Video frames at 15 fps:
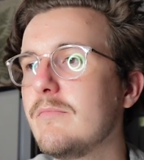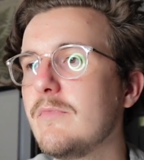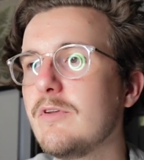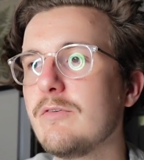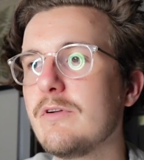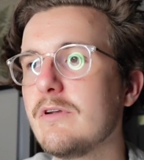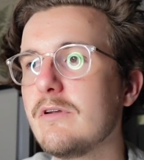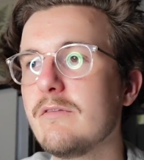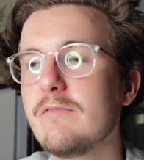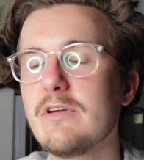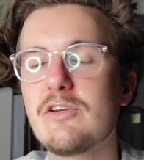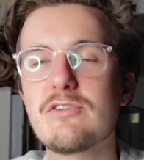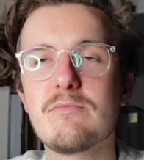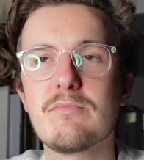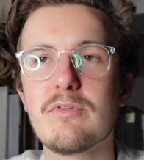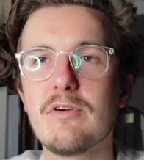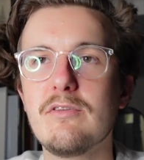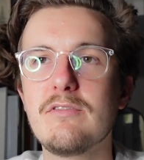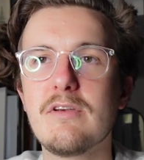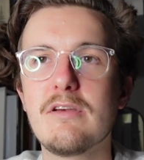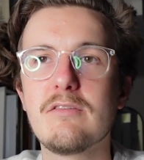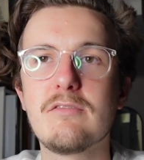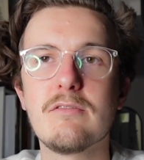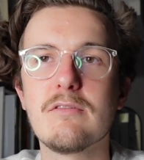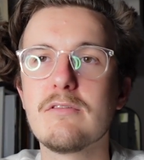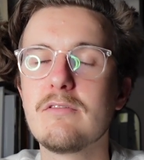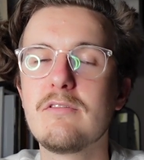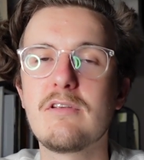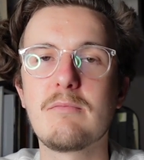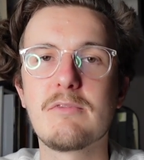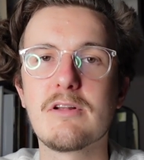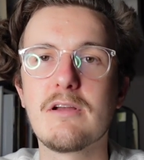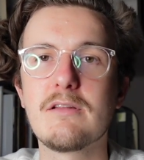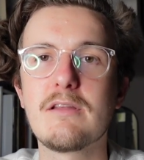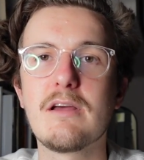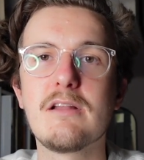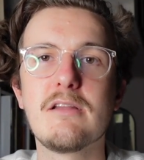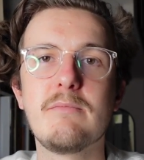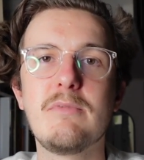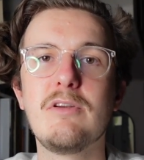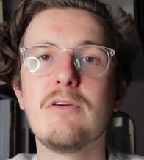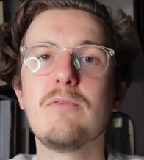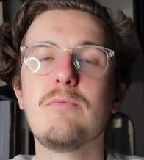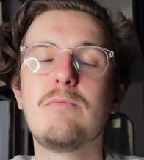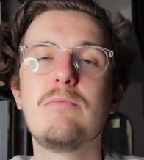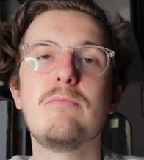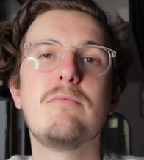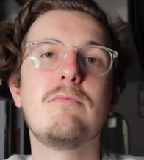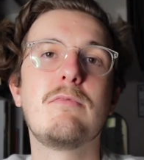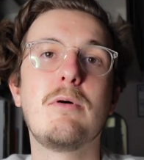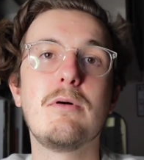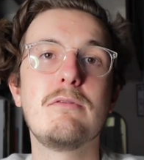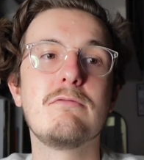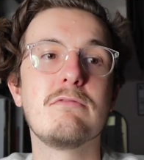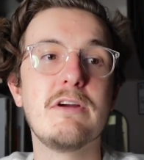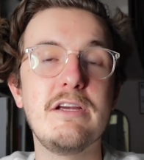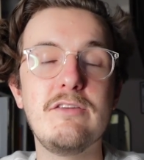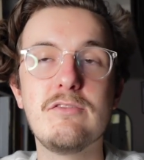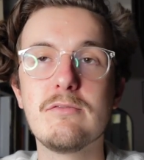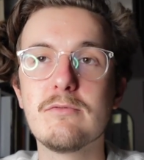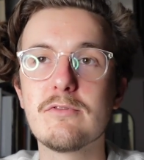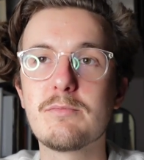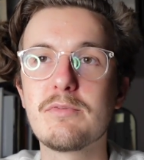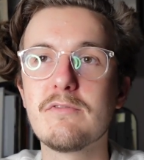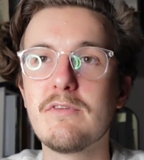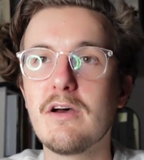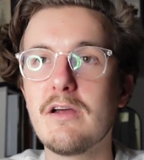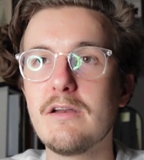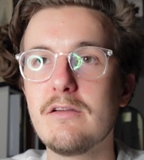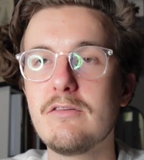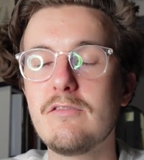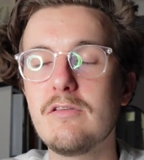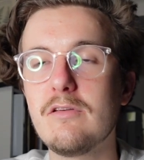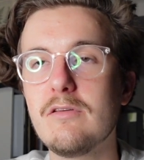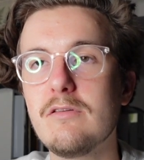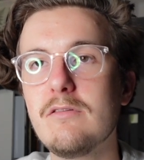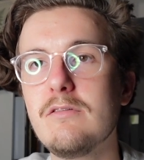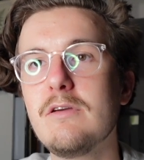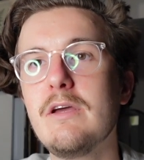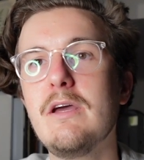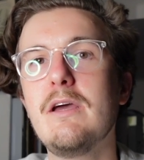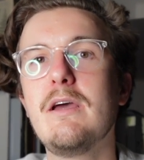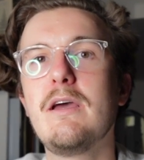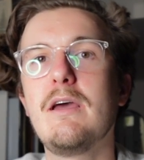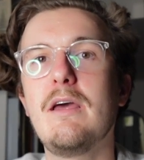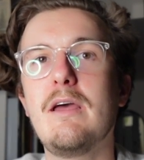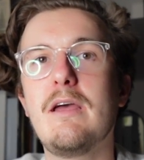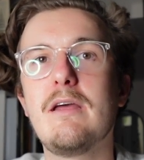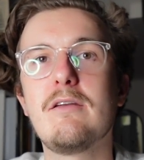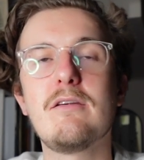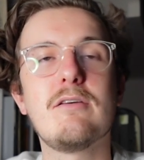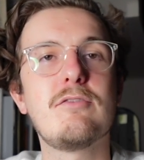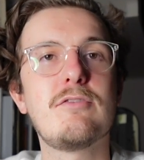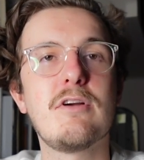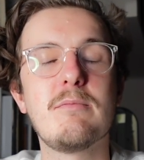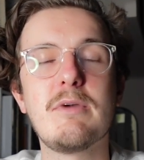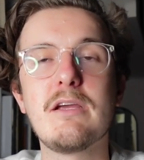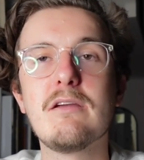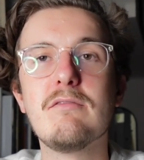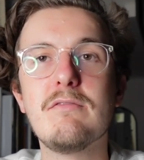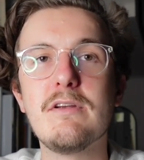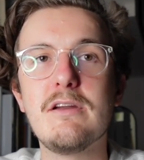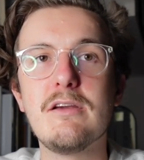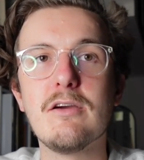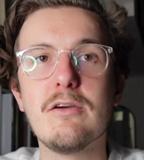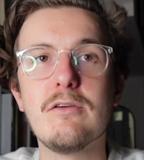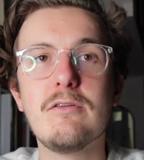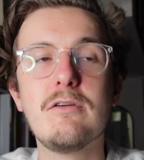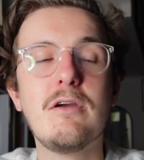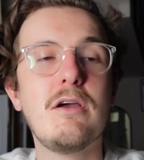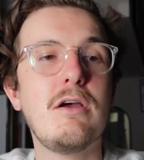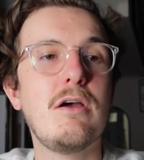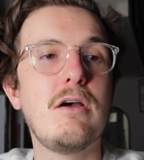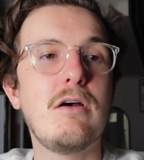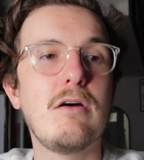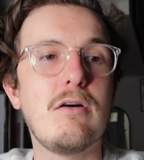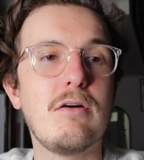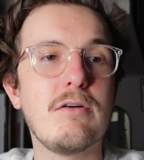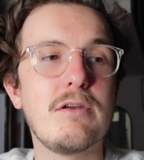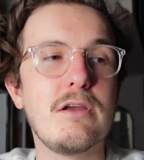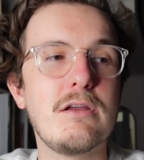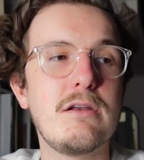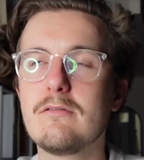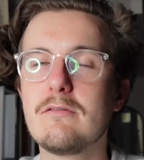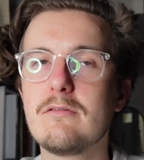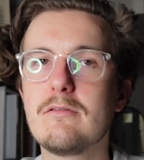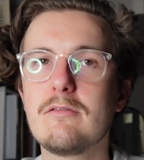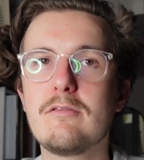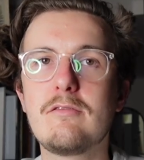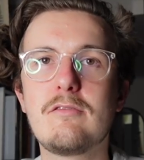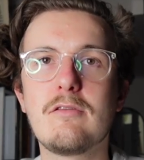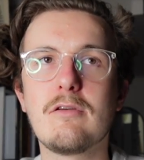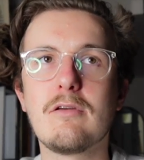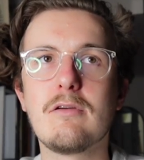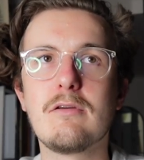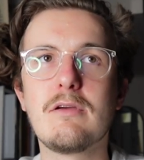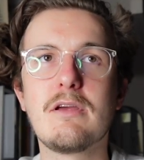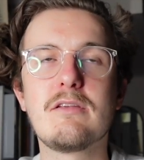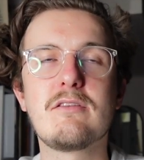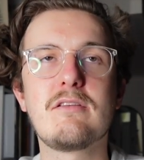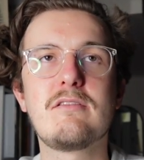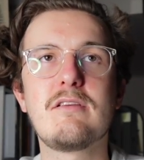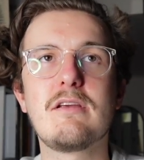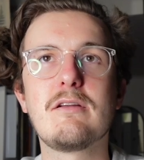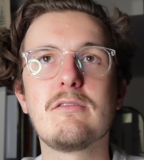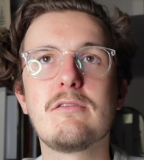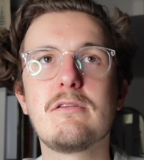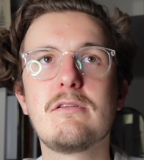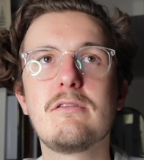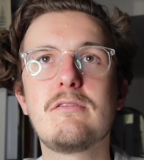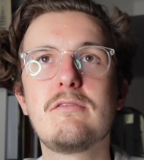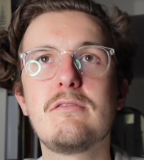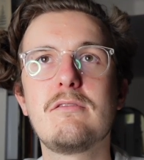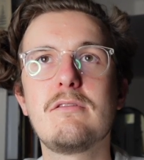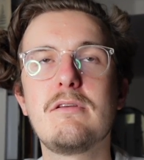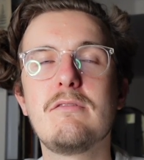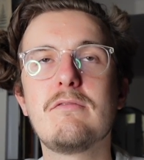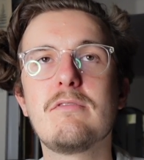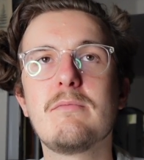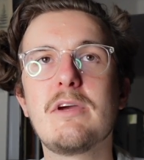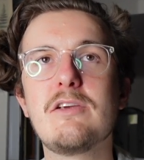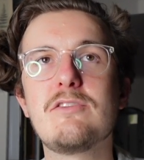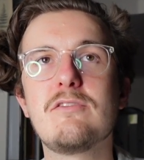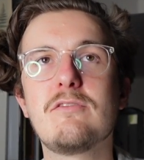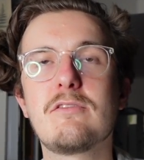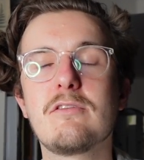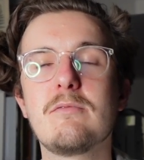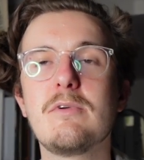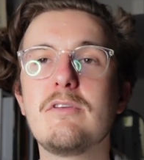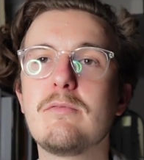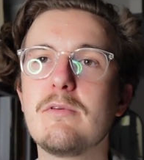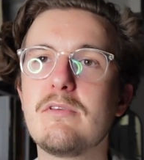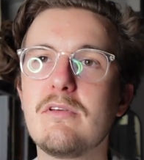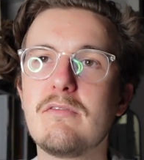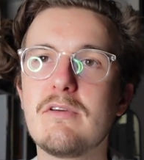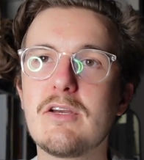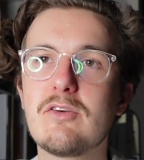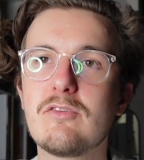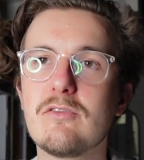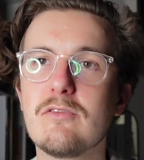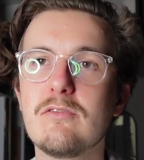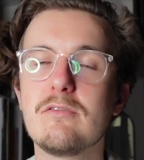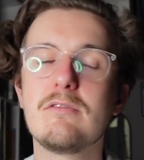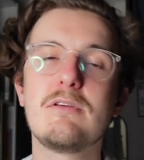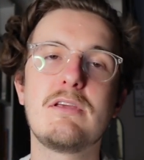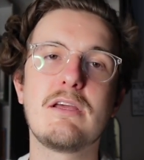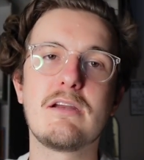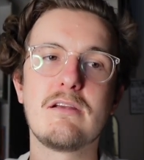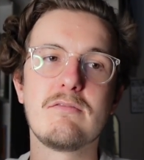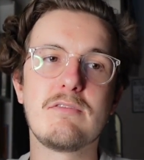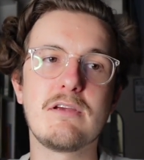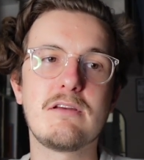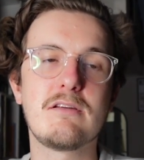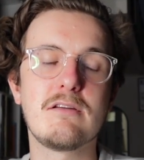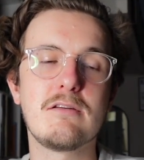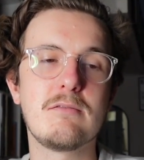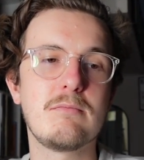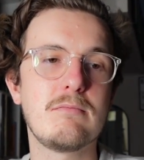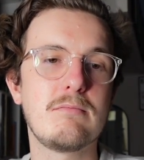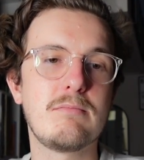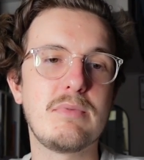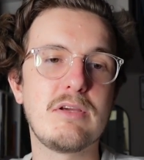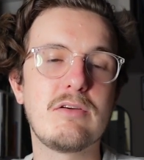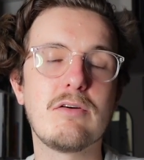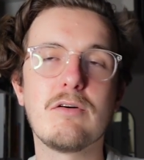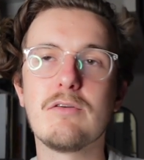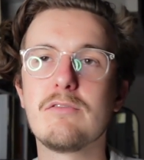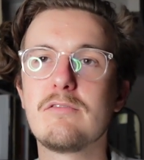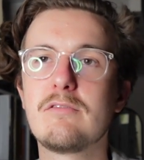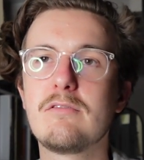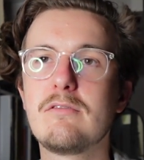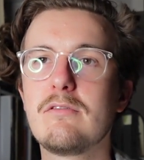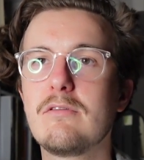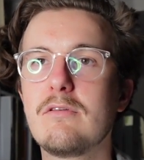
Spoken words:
you're in an eviction process or something like that, let me know what reason was provided to you and I'll try and make a video on it. So as I said, a lot of this information is going to be specific to getting evicted because